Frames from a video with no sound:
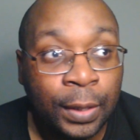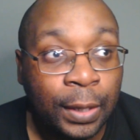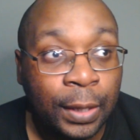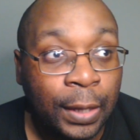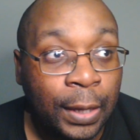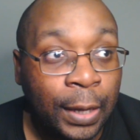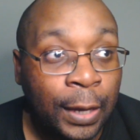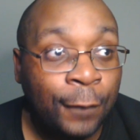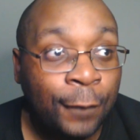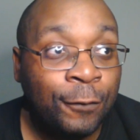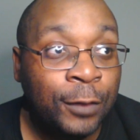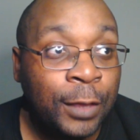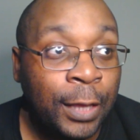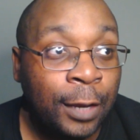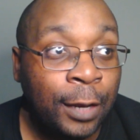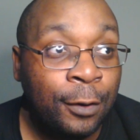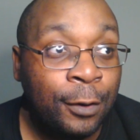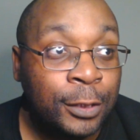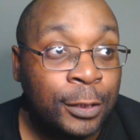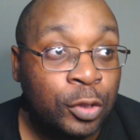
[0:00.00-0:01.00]
If
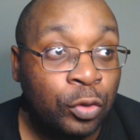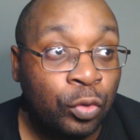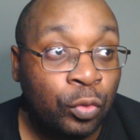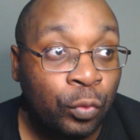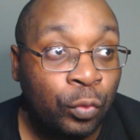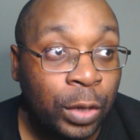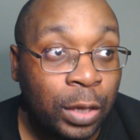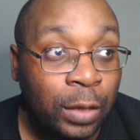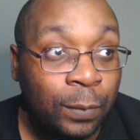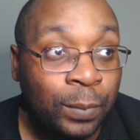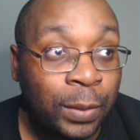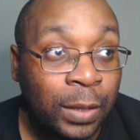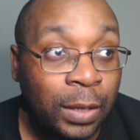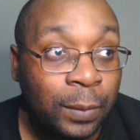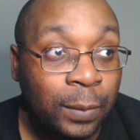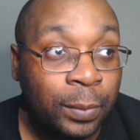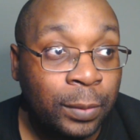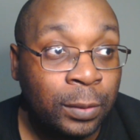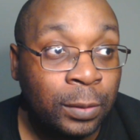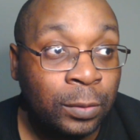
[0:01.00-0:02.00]
there's three
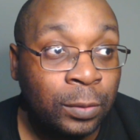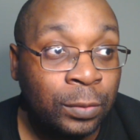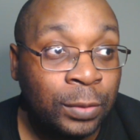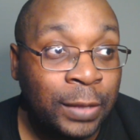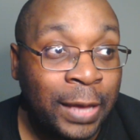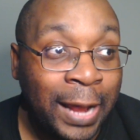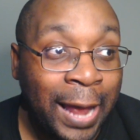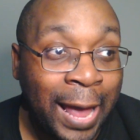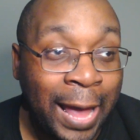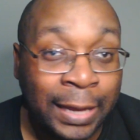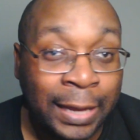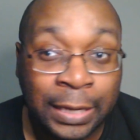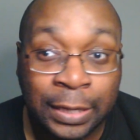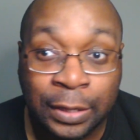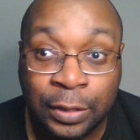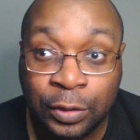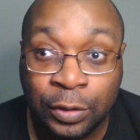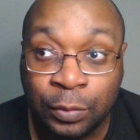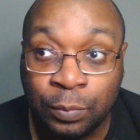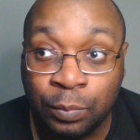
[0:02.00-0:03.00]
people that I
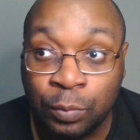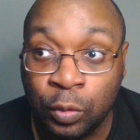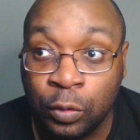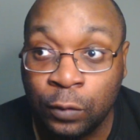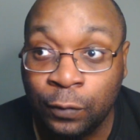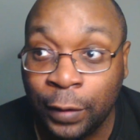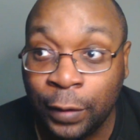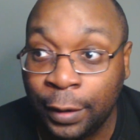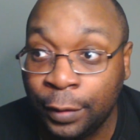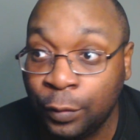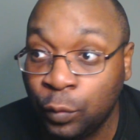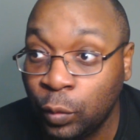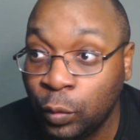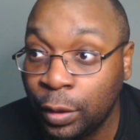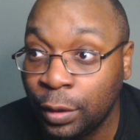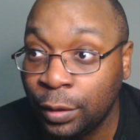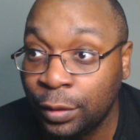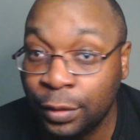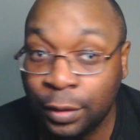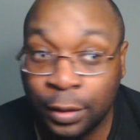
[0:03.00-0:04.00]
could move in
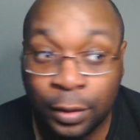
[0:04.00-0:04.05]
with